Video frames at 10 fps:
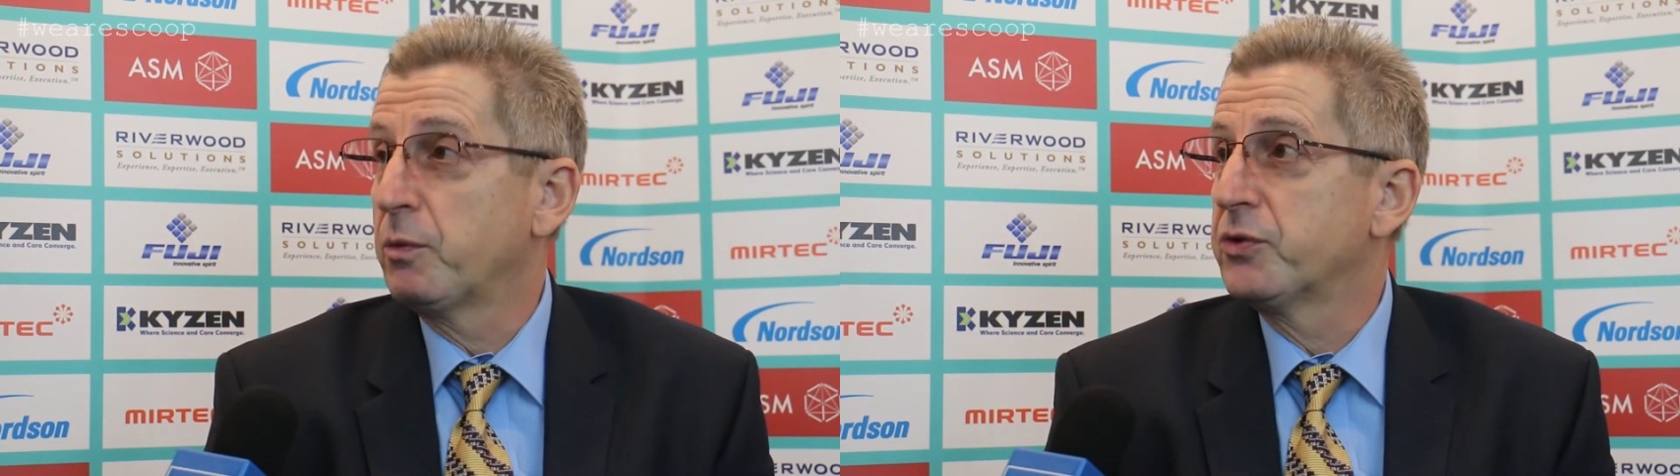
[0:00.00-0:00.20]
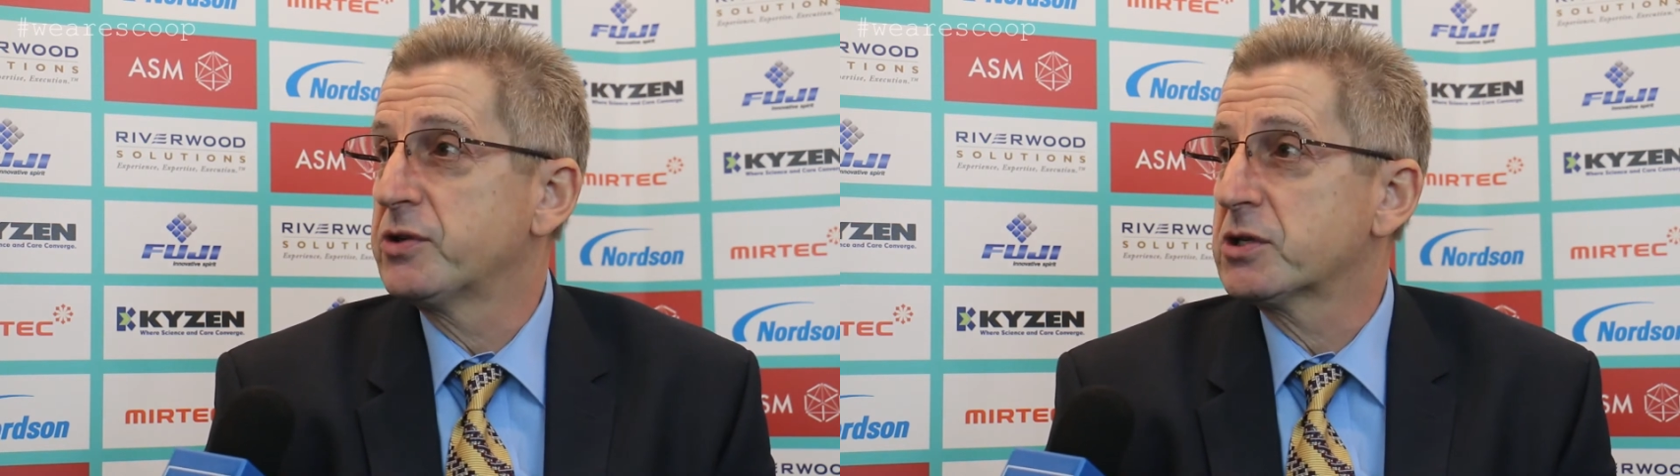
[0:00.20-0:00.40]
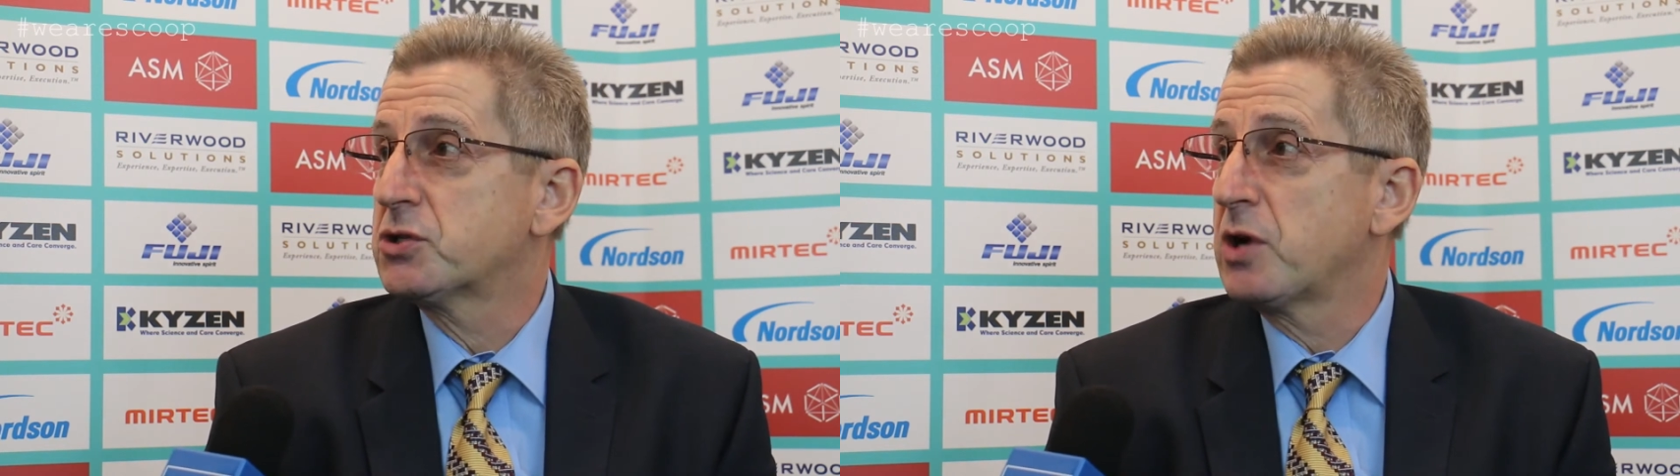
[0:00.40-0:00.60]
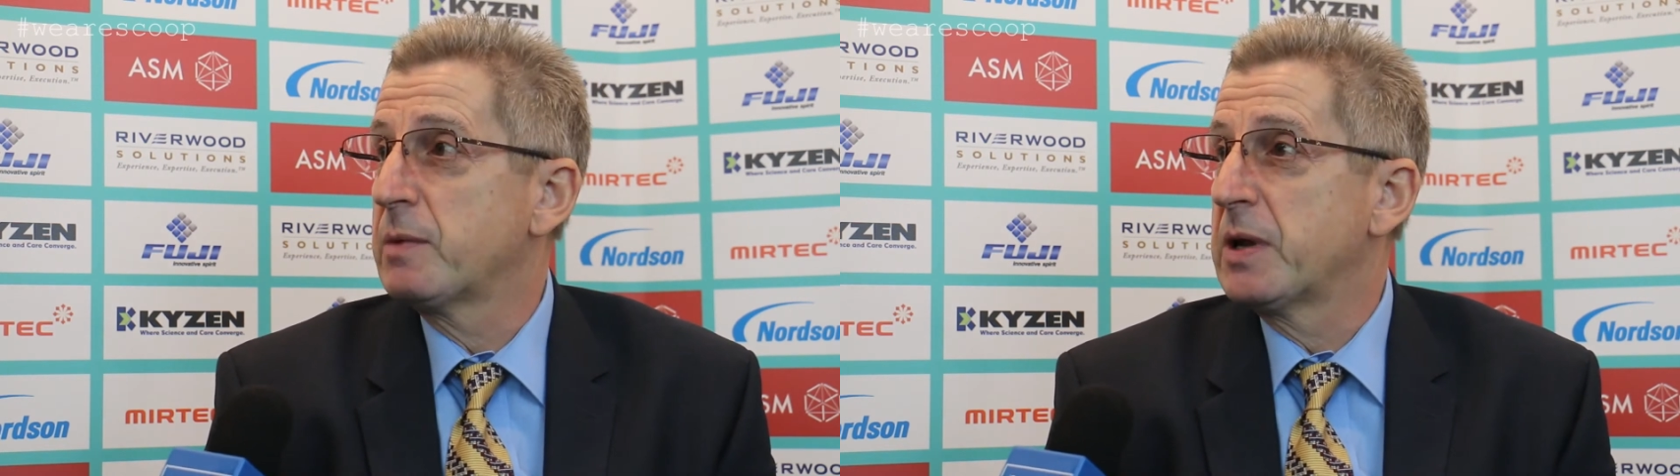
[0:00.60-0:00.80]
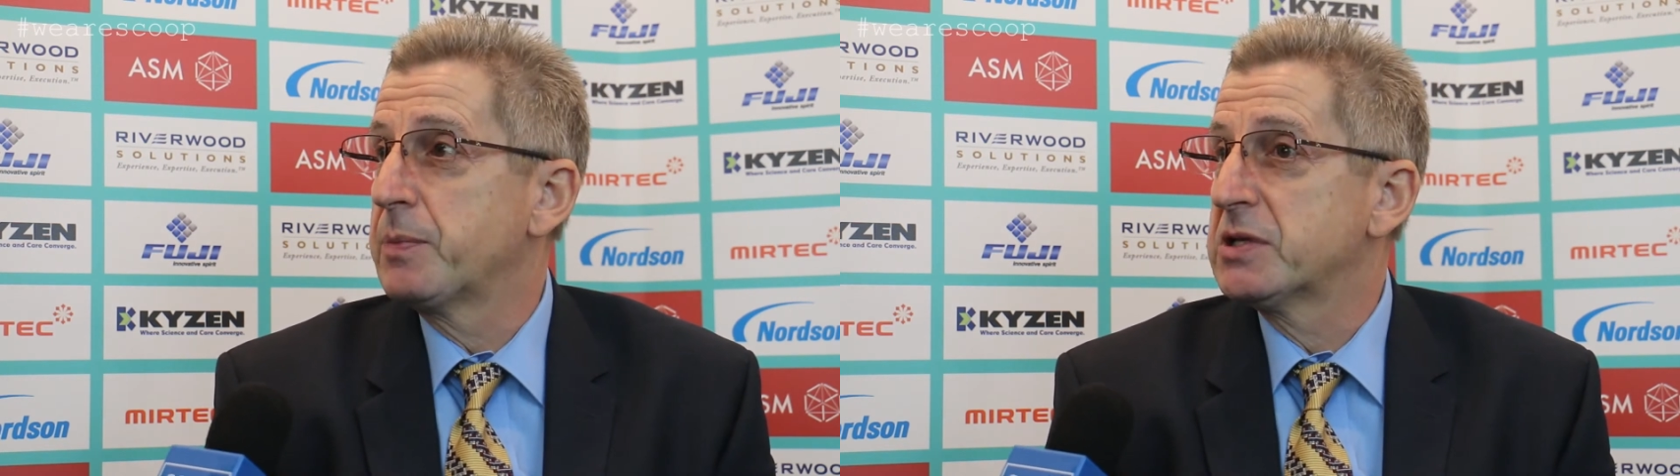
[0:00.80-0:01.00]
was
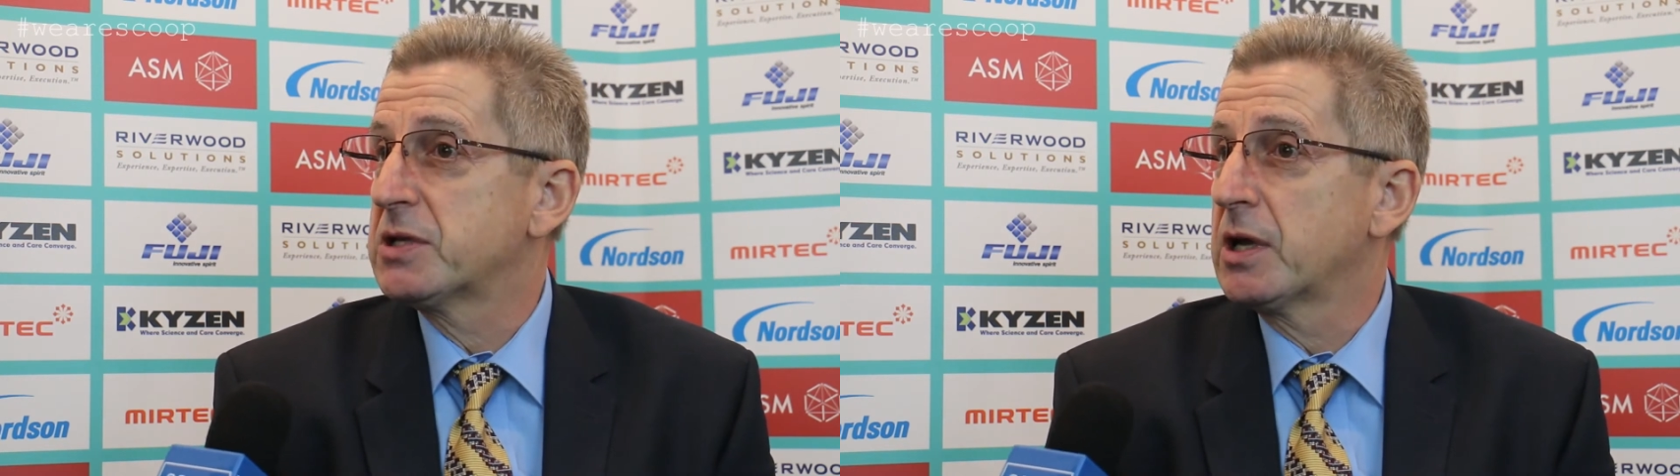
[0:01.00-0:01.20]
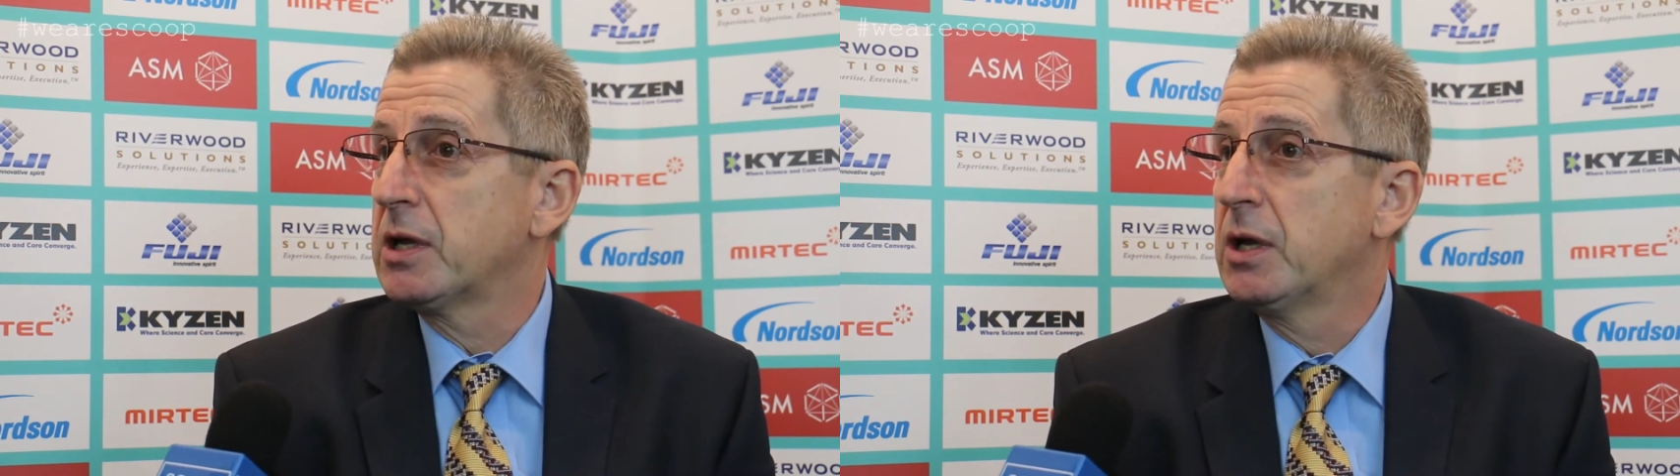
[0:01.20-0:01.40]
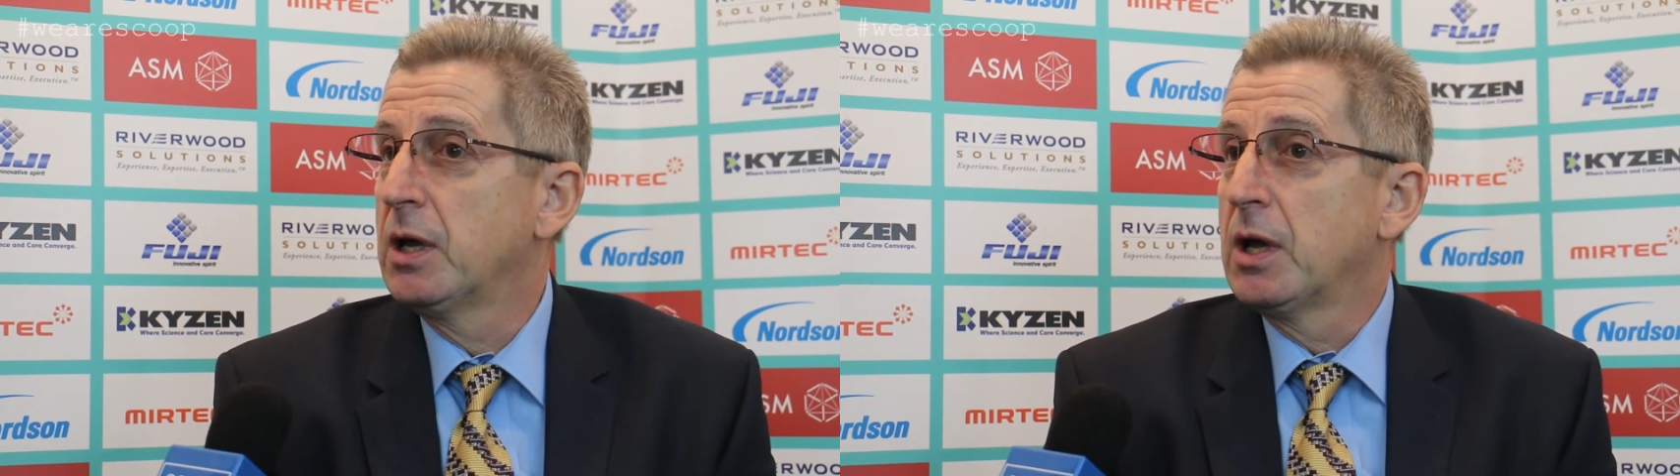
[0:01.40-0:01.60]
extremely busy.